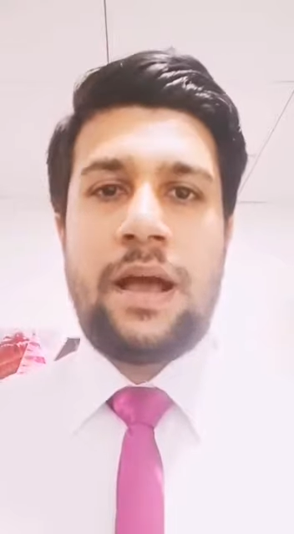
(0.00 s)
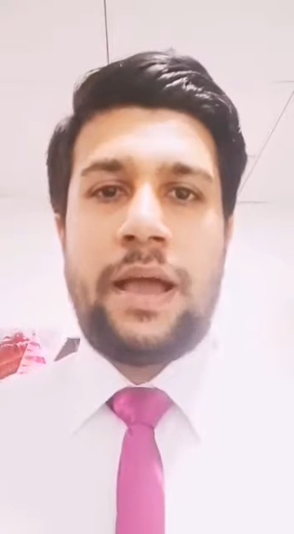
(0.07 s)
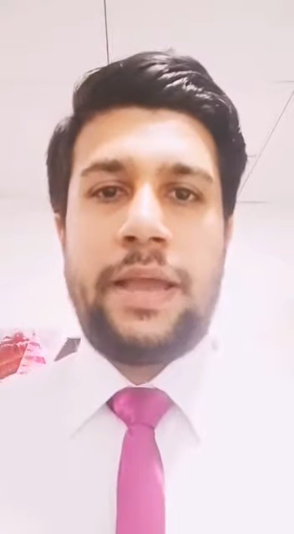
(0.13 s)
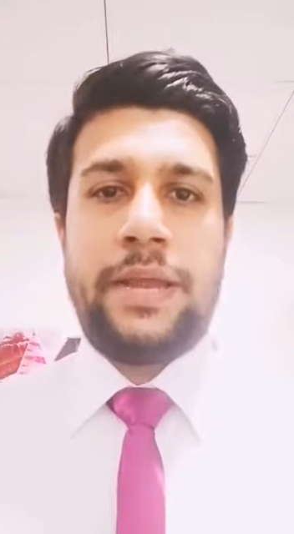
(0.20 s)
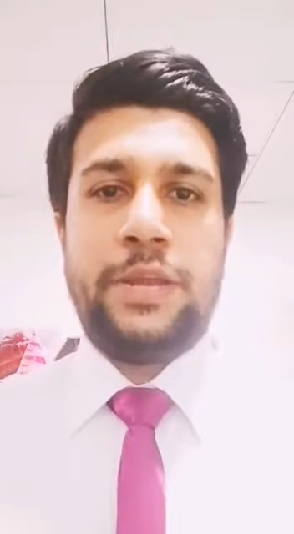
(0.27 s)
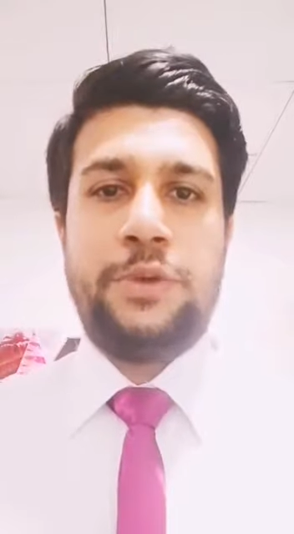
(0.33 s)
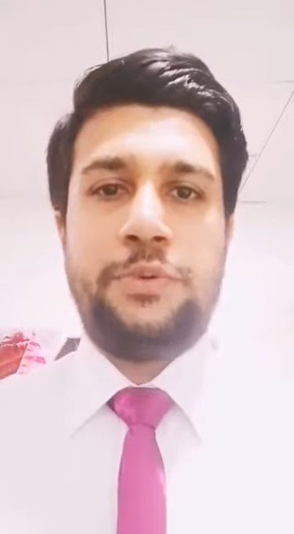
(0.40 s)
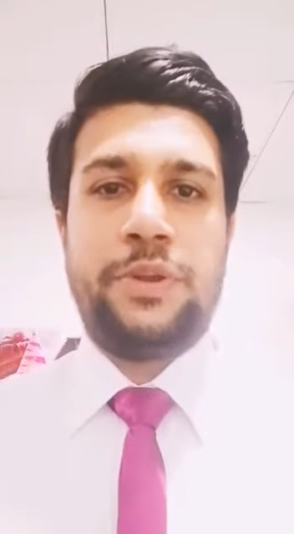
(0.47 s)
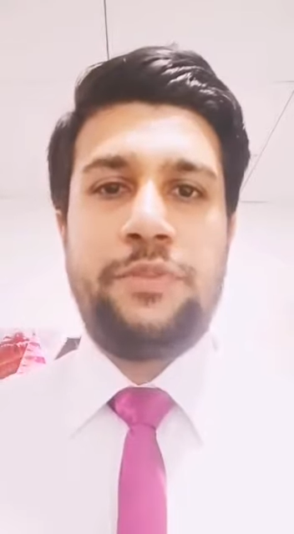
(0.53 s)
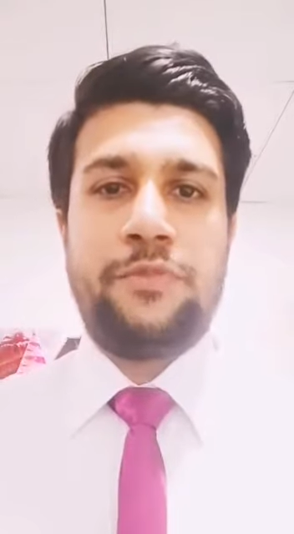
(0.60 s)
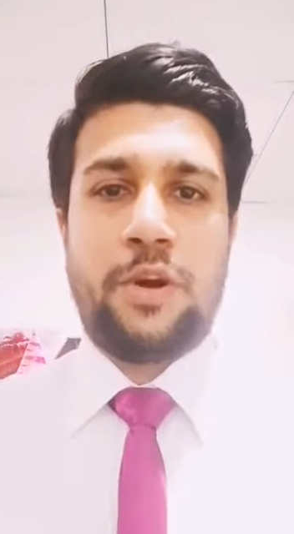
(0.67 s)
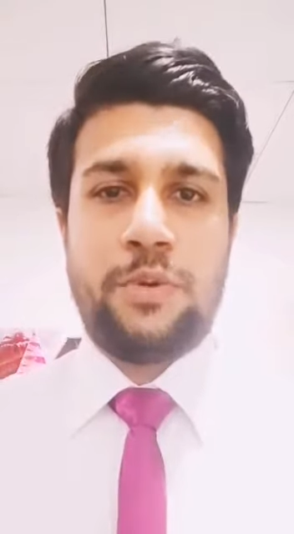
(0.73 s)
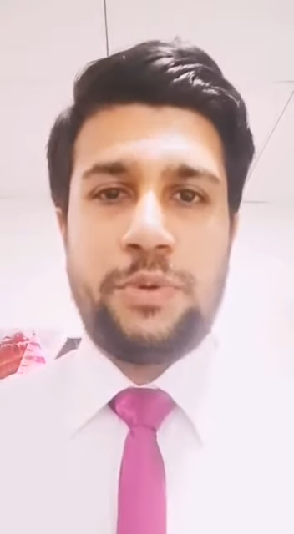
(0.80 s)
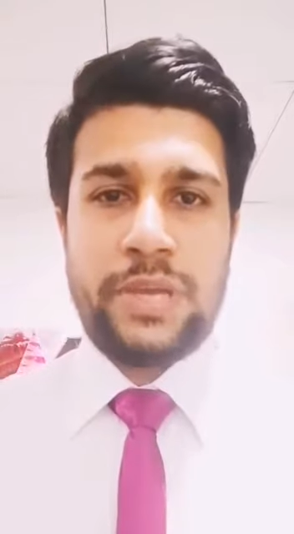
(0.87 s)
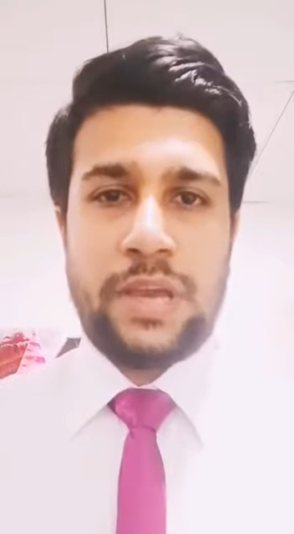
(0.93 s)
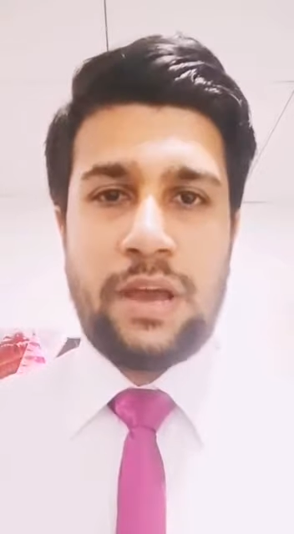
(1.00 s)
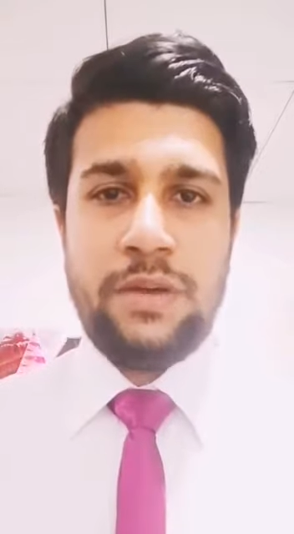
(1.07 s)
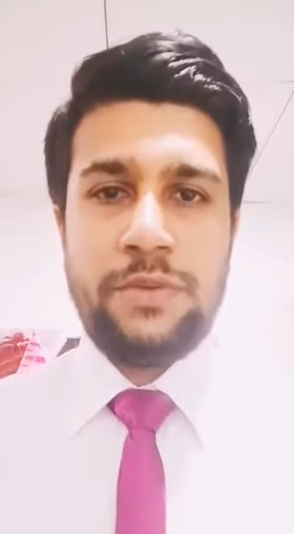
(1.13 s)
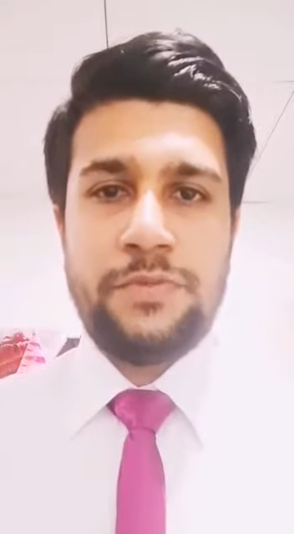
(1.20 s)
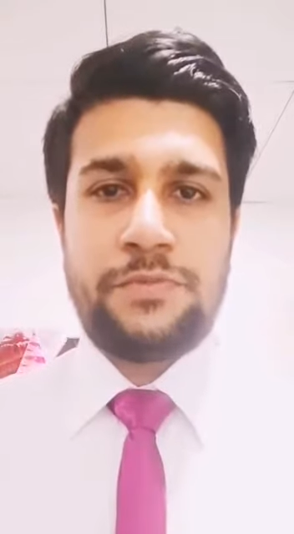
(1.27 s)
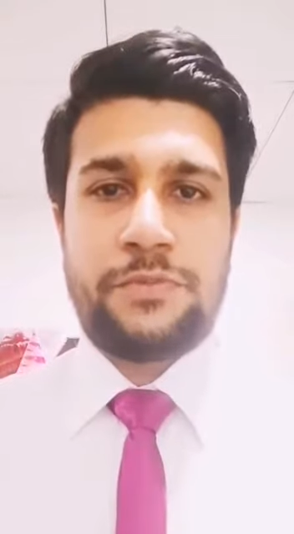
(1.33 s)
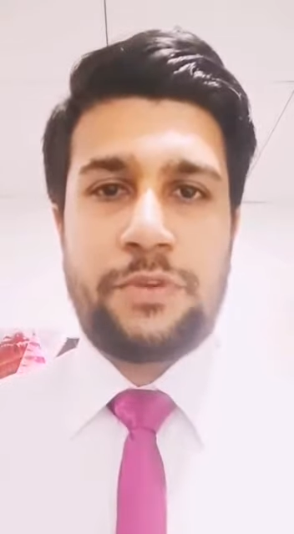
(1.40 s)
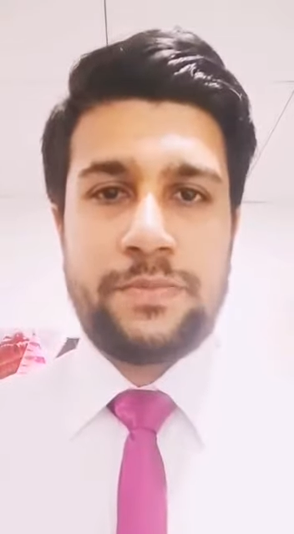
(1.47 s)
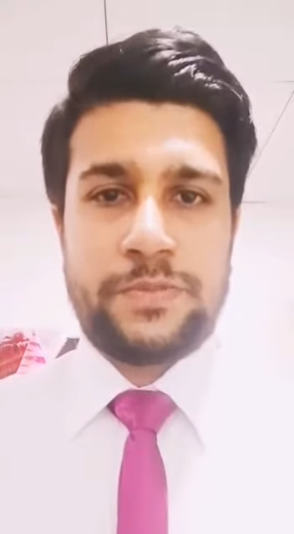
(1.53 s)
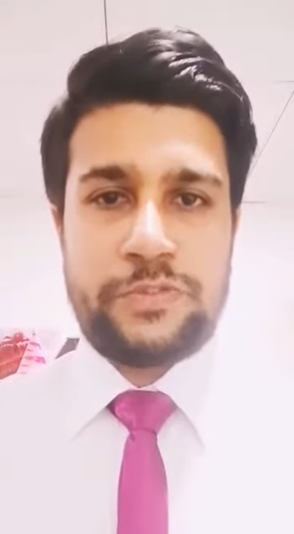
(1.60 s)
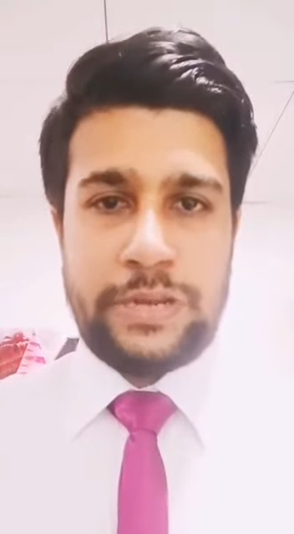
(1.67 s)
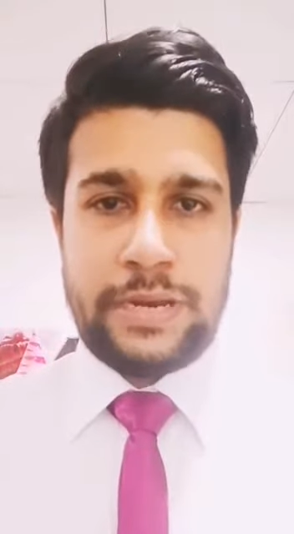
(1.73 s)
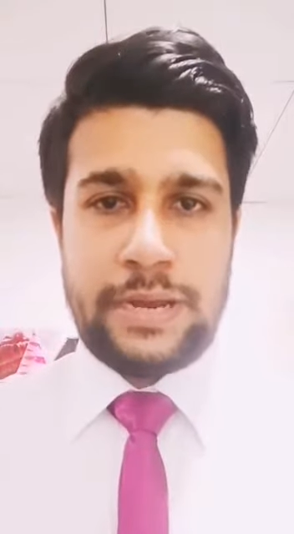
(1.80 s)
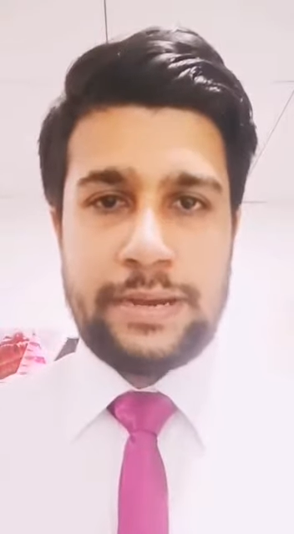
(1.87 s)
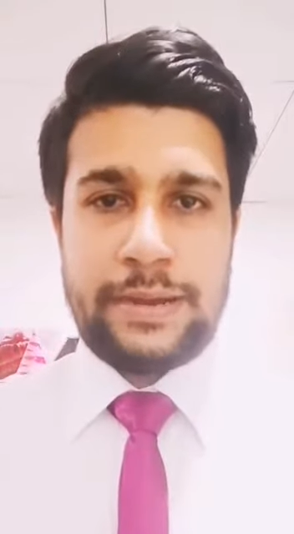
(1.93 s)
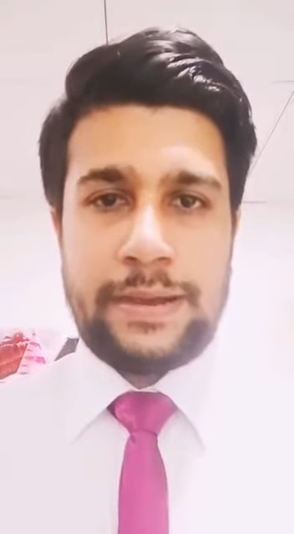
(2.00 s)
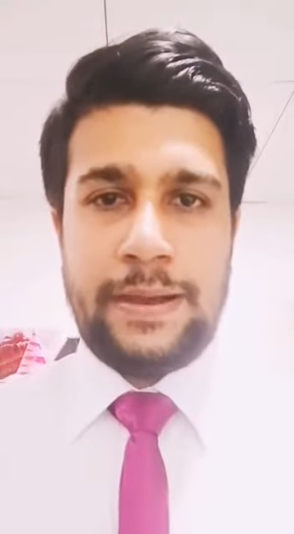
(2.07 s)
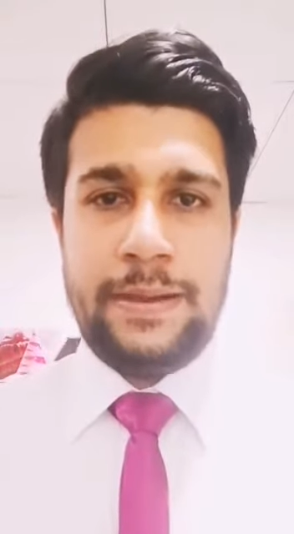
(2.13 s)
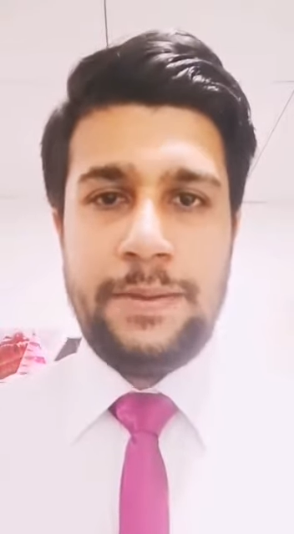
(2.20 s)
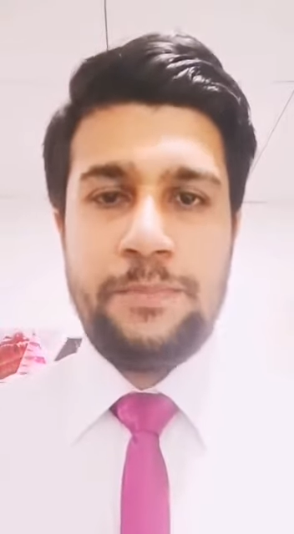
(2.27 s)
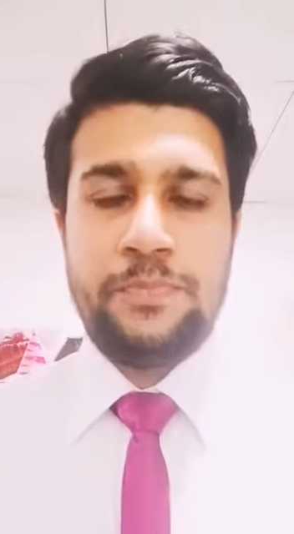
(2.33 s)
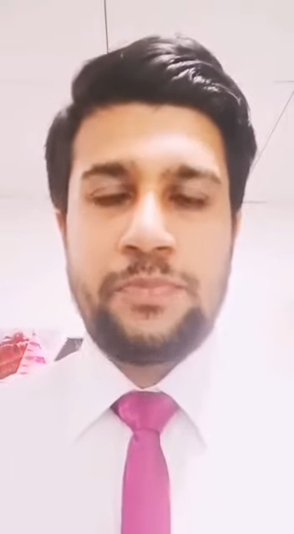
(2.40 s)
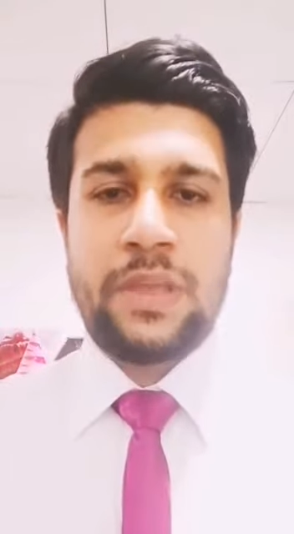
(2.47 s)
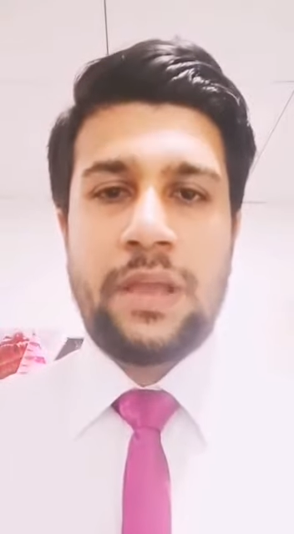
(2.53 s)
I live in Vavuniya from Sri Lanka.